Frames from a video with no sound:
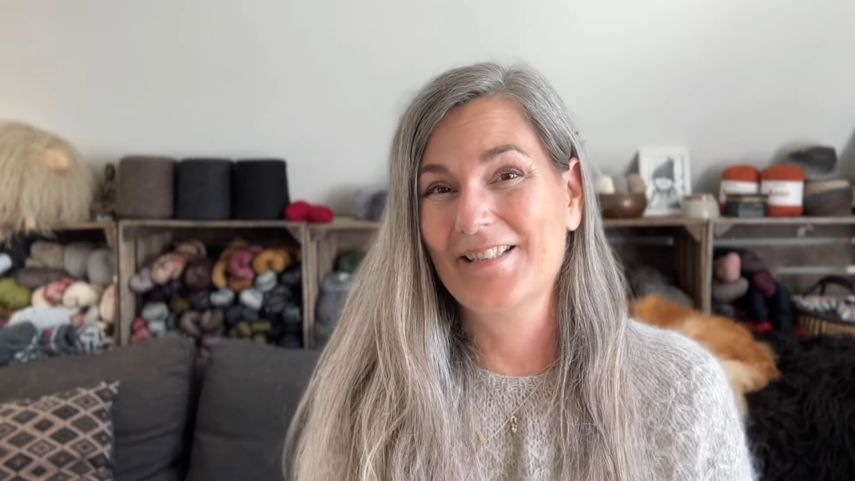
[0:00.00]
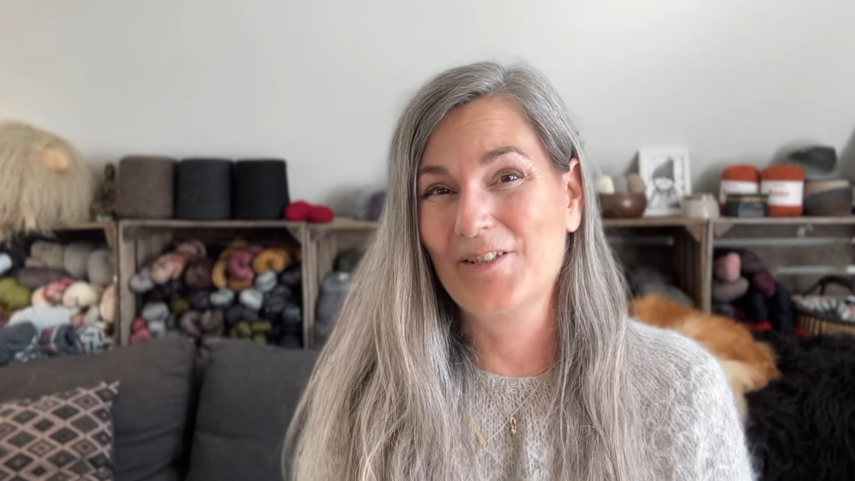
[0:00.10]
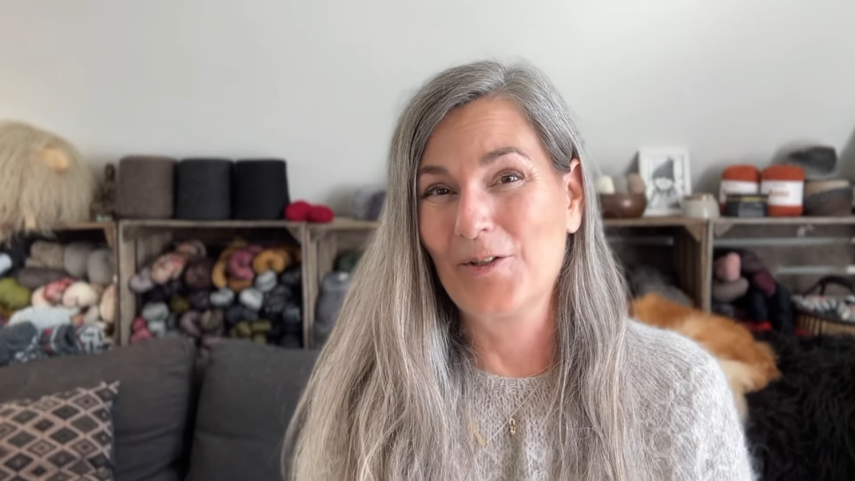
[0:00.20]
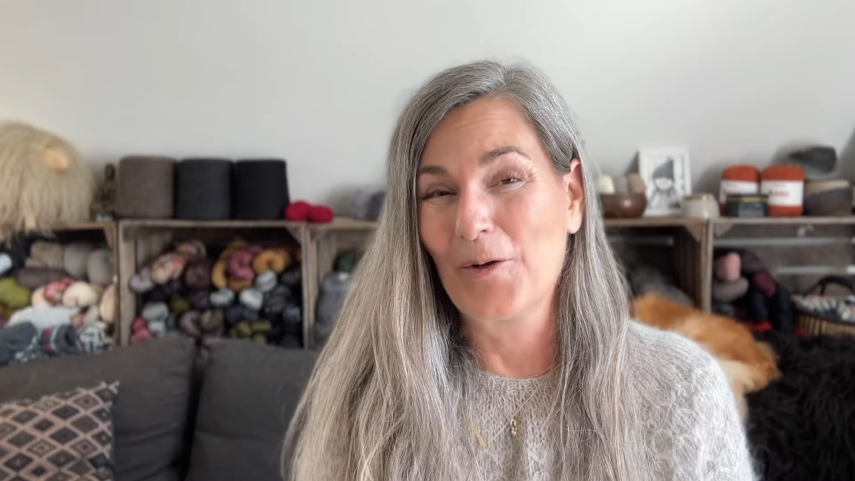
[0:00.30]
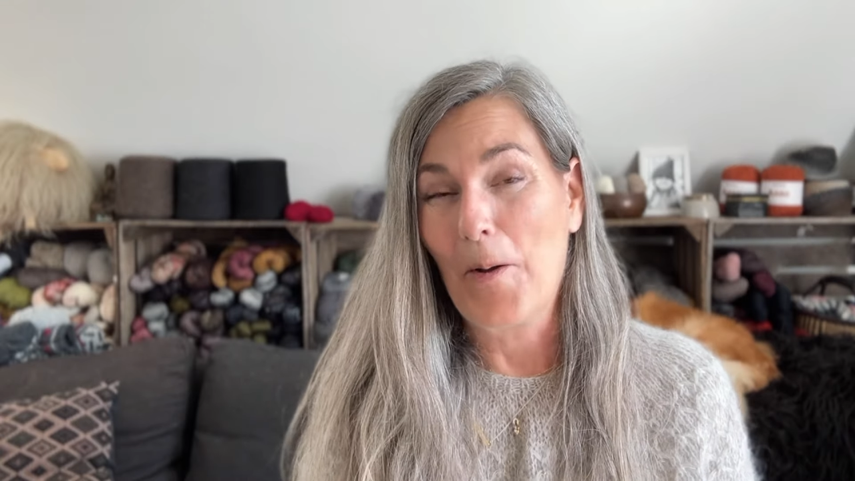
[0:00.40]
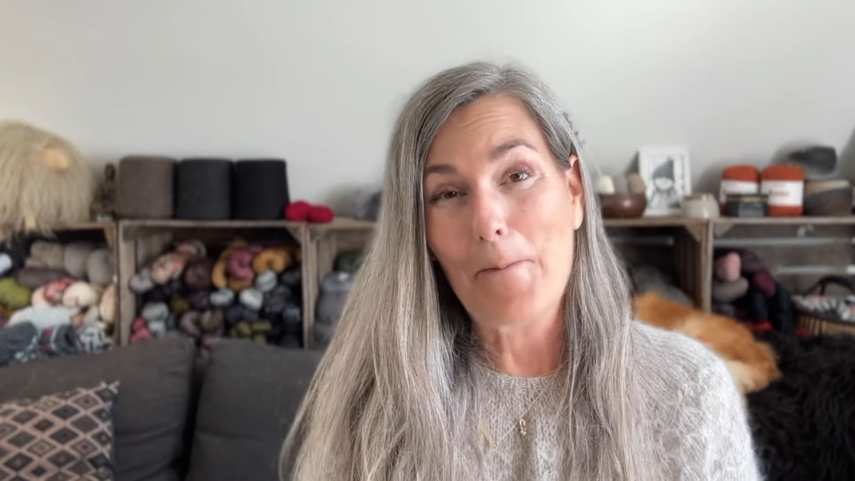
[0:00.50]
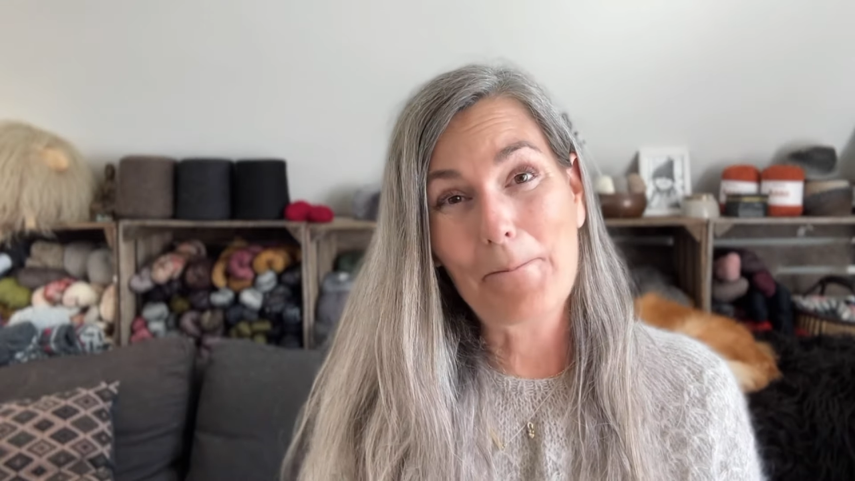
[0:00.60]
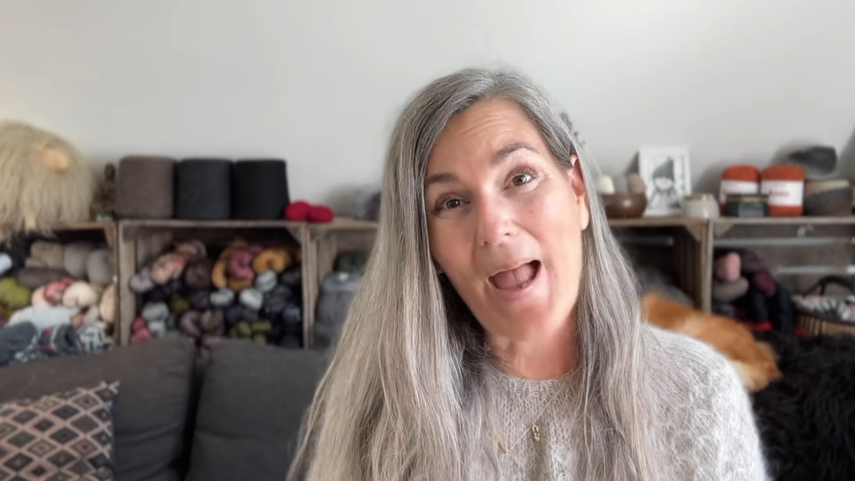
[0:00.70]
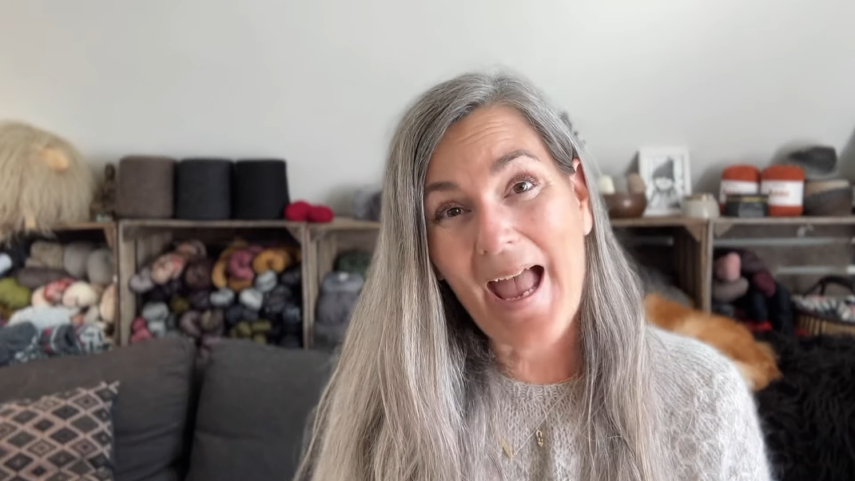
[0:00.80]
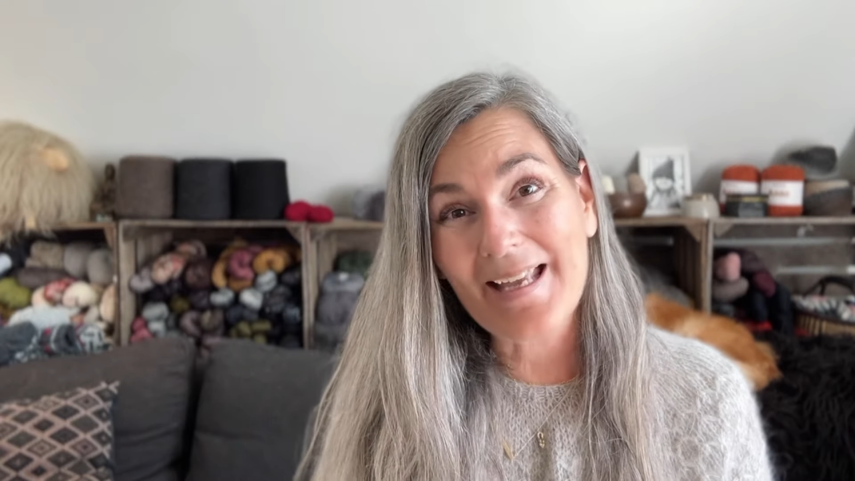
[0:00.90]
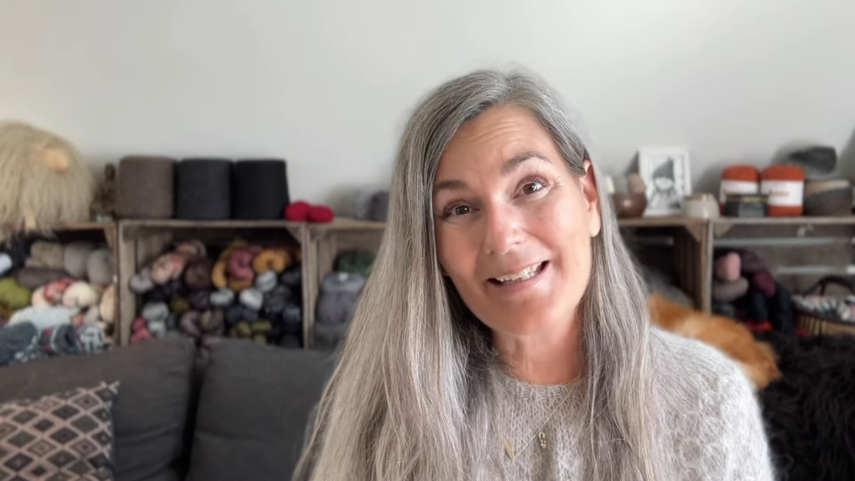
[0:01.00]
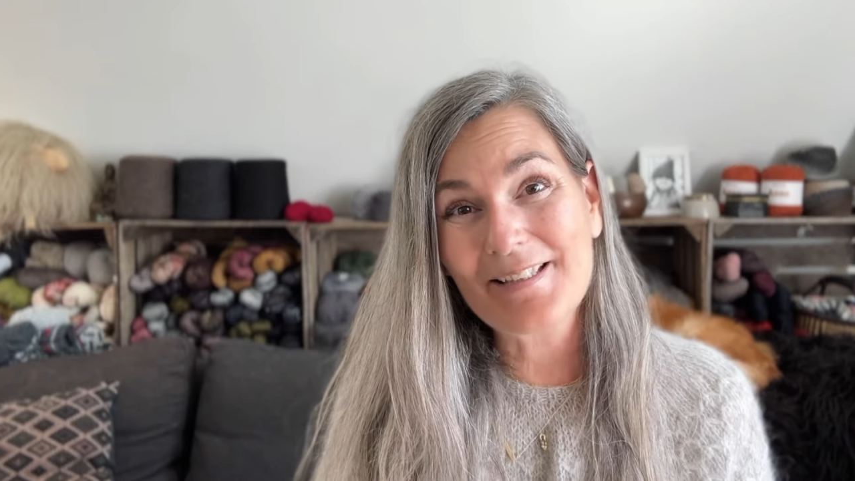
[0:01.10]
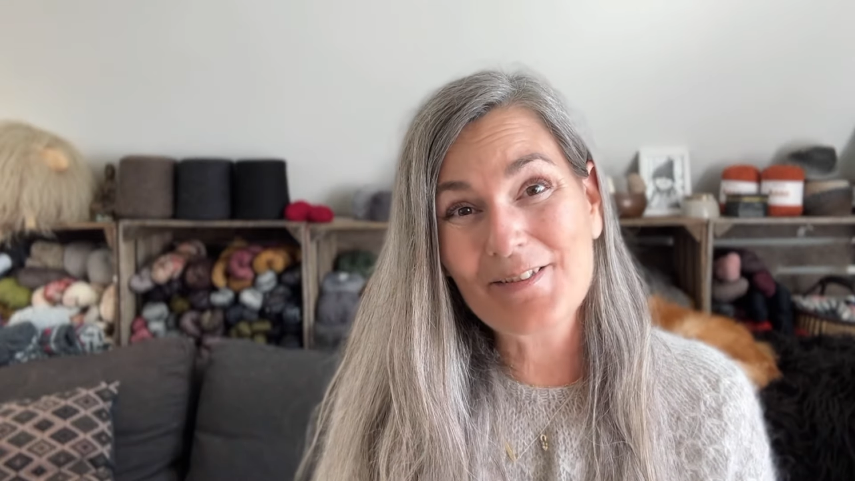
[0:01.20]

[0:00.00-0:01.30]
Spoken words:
to pack